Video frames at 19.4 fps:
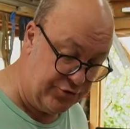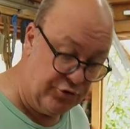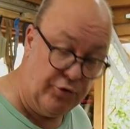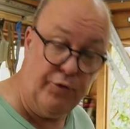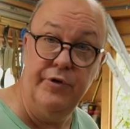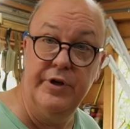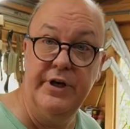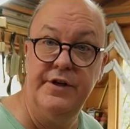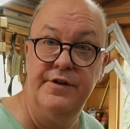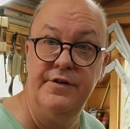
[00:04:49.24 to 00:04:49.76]

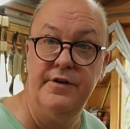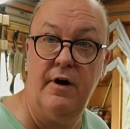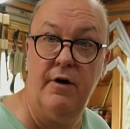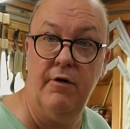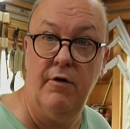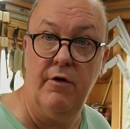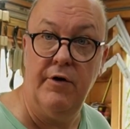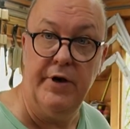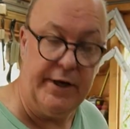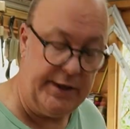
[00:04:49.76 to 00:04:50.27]
drawn the guitar
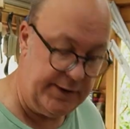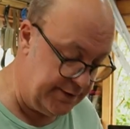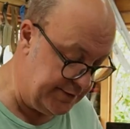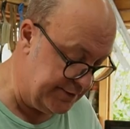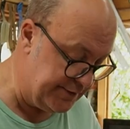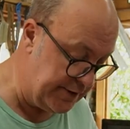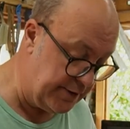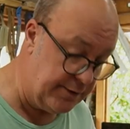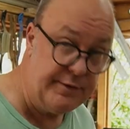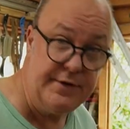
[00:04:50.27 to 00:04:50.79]
on it.
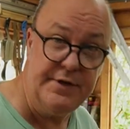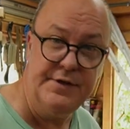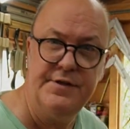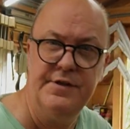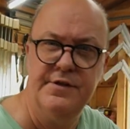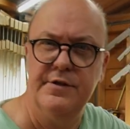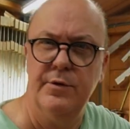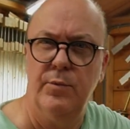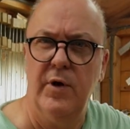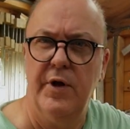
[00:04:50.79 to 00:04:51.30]
So this
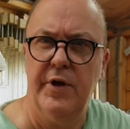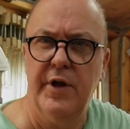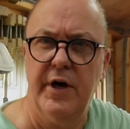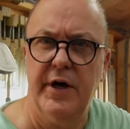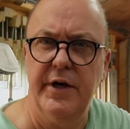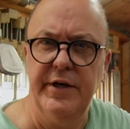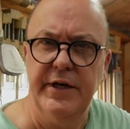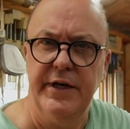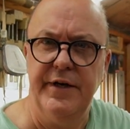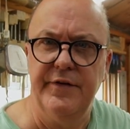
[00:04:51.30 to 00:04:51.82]
is the one that
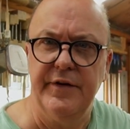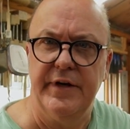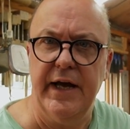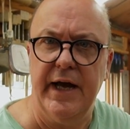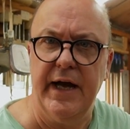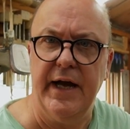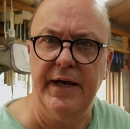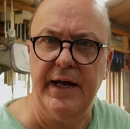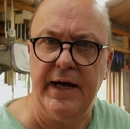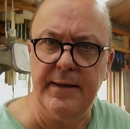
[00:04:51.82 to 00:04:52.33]
I need to
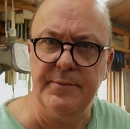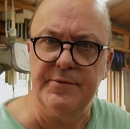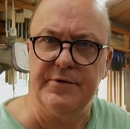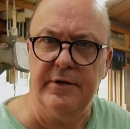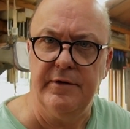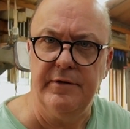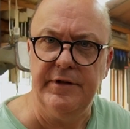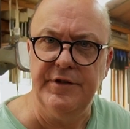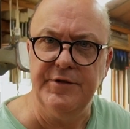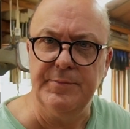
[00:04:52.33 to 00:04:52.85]
get
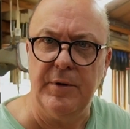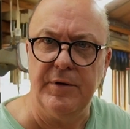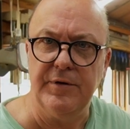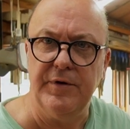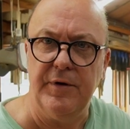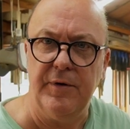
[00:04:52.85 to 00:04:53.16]
absolutely spot